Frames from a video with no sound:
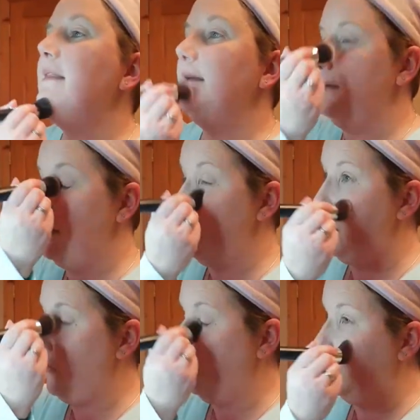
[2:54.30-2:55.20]
think, nearly
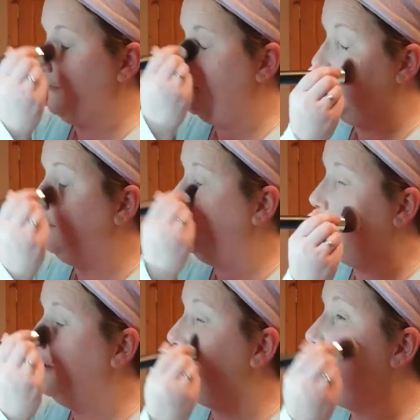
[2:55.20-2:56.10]
all buffed in.
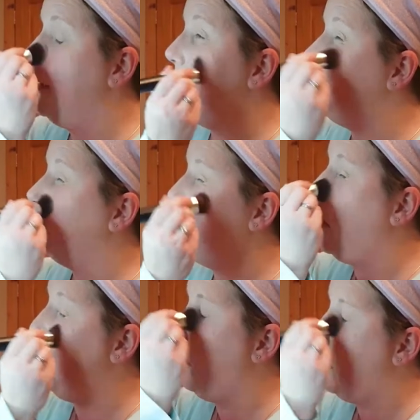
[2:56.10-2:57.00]
Forgive me if it's
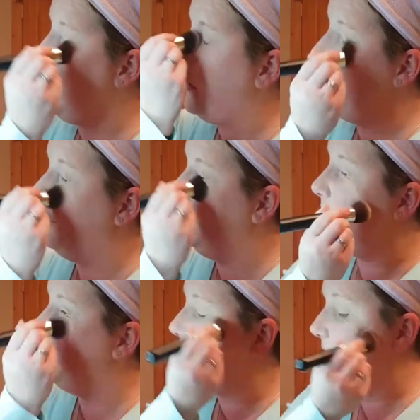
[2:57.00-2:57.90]
not because I can't
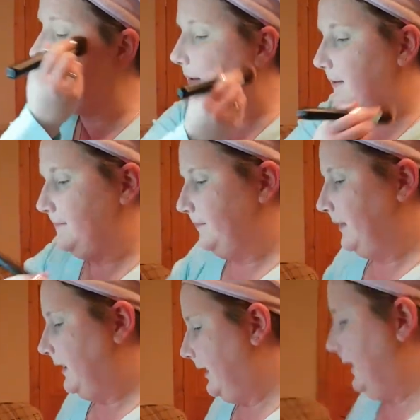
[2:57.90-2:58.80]
really see.
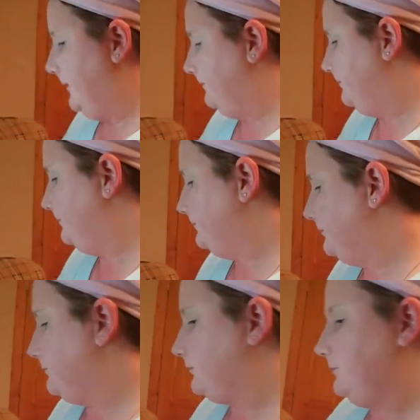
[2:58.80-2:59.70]
Yes, um, it is all
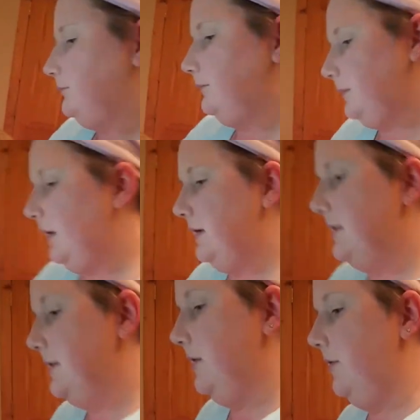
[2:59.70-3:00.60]
buffed in.
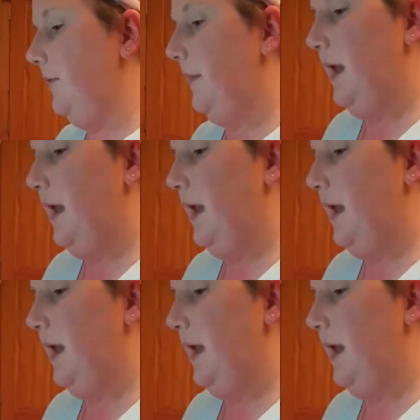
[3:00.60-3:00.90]
So